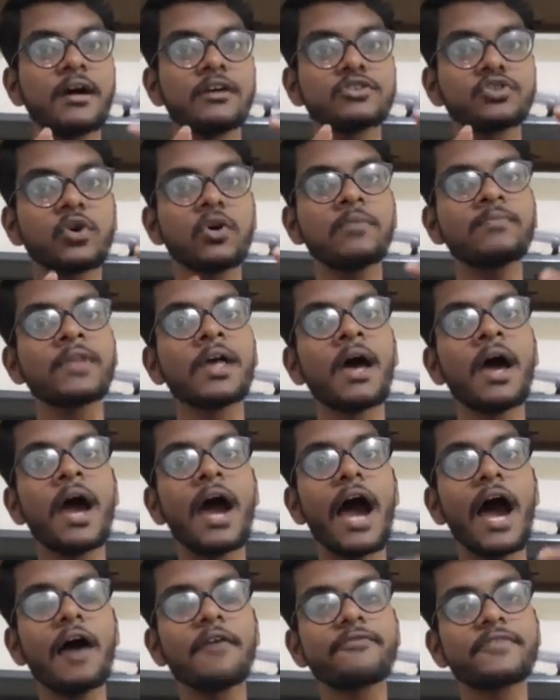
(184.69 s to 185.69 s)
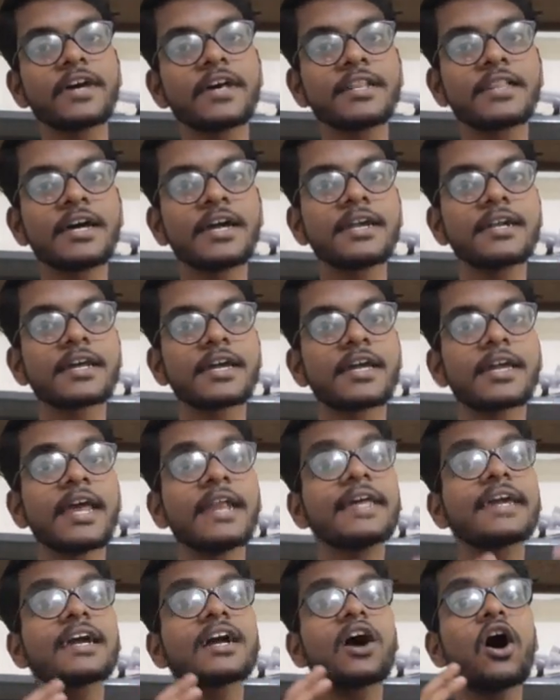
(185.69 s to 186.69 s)
So after that,
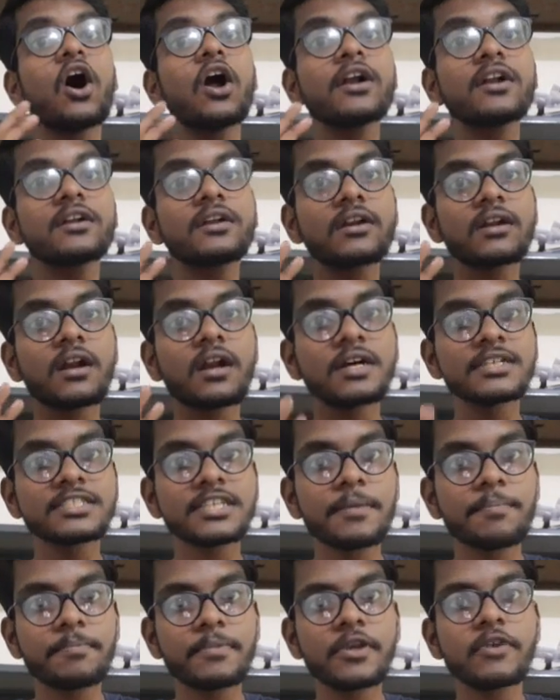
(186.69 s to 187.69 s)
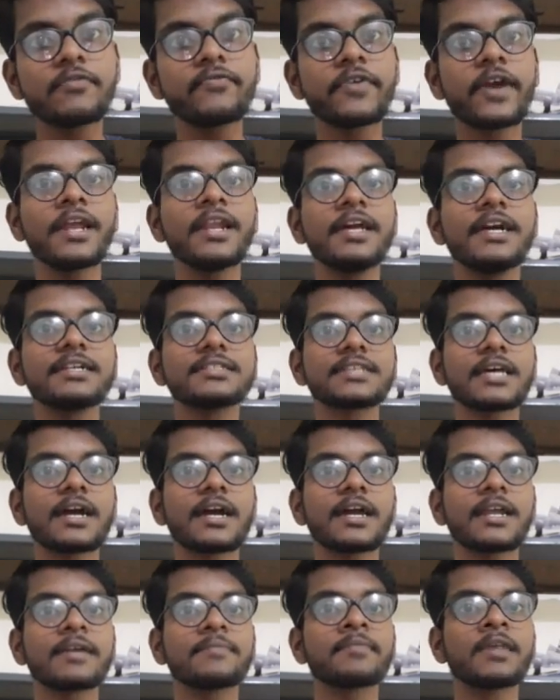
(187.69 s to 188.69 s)
any contraceptive failures
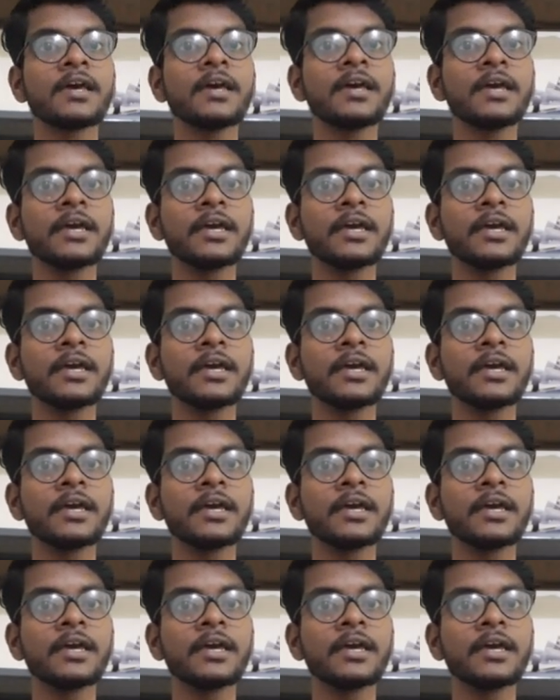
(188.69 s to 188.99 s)
occurring,